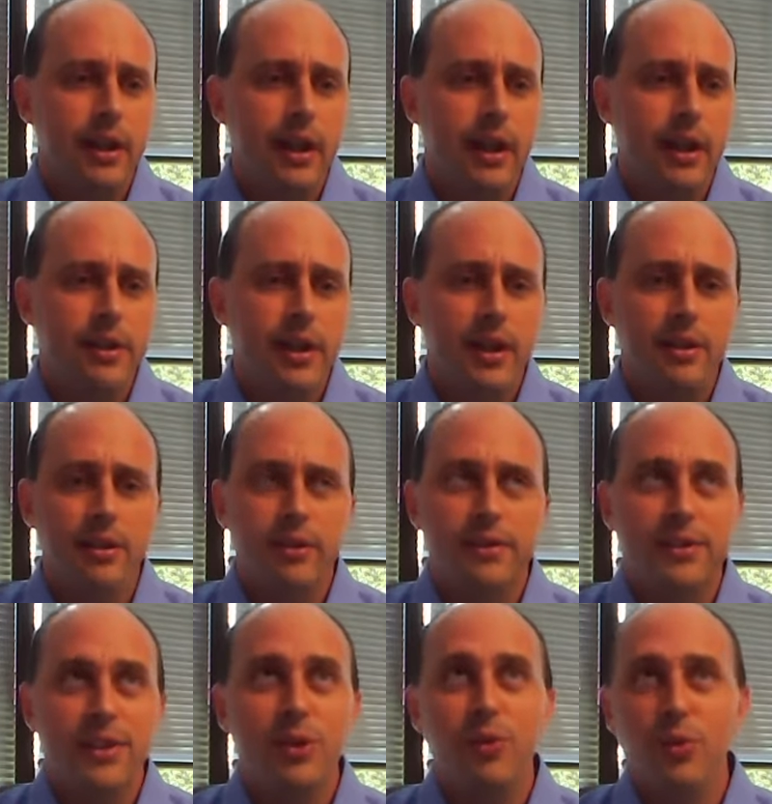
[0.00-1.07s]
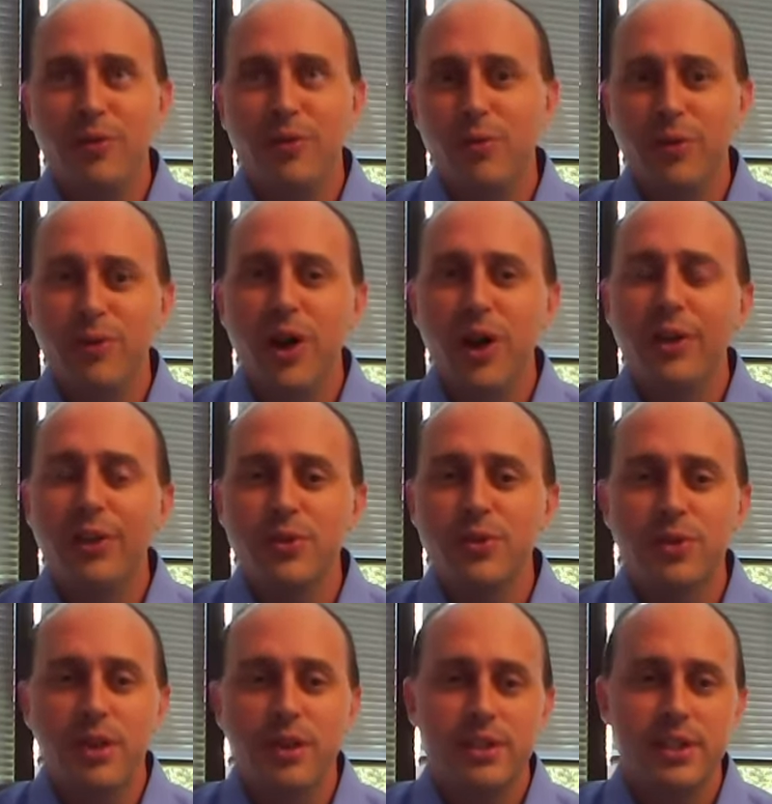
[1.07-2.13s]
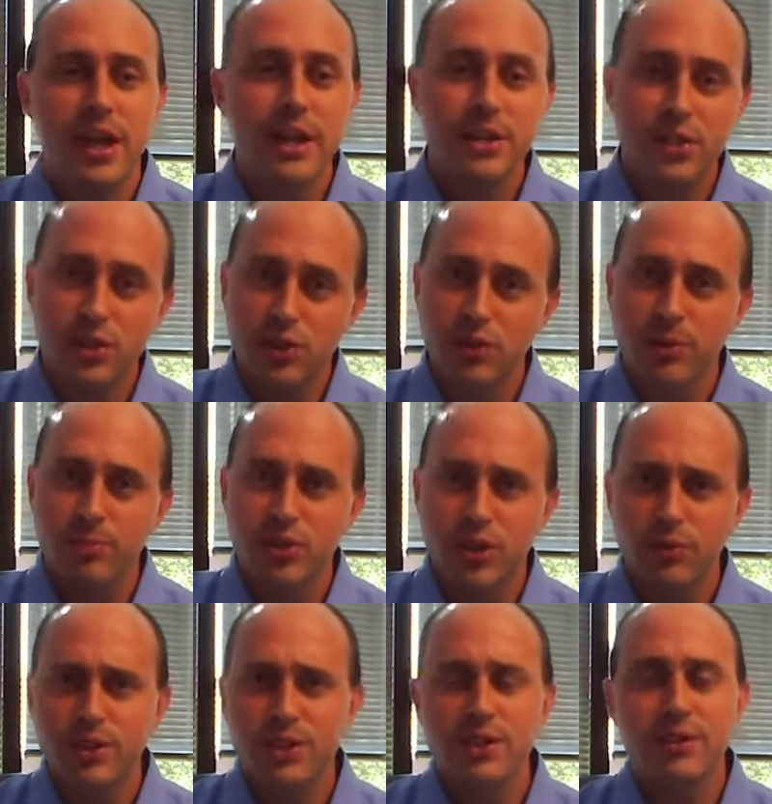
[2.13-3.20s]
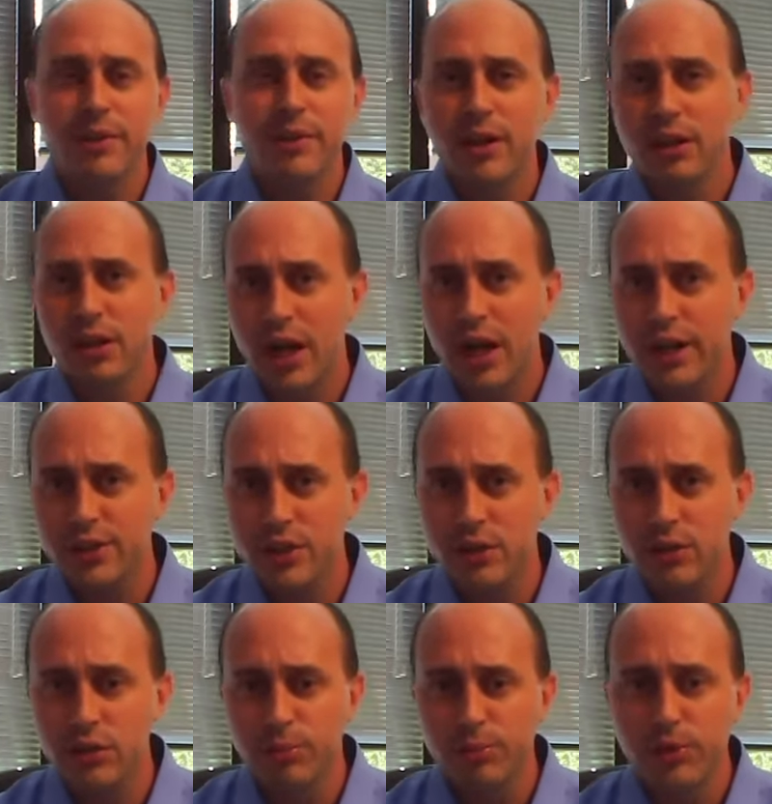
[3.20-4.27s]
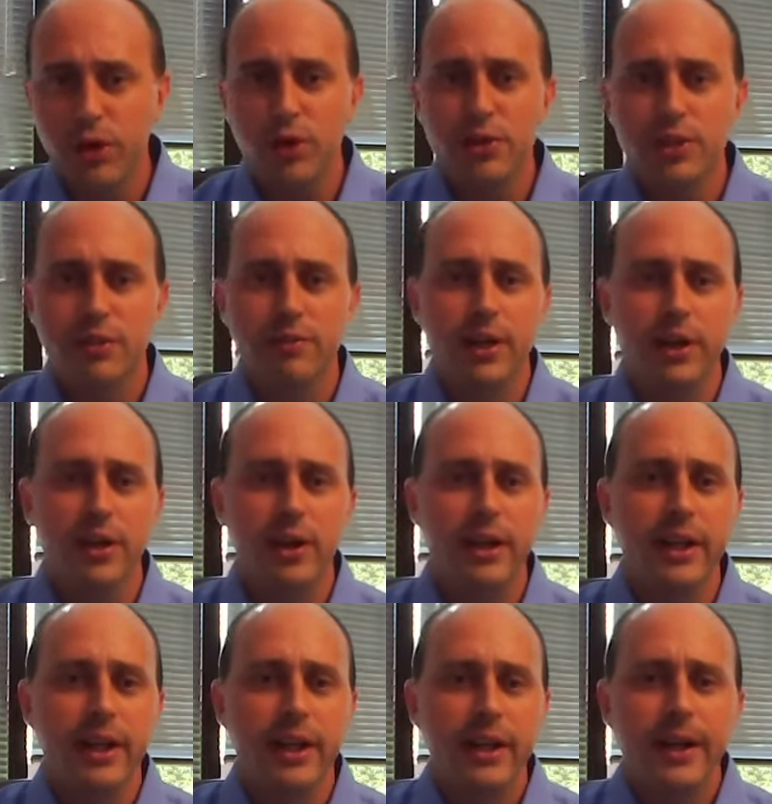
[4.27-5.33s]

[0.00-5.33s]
And so we've gone through science description, which is a very logical approach and very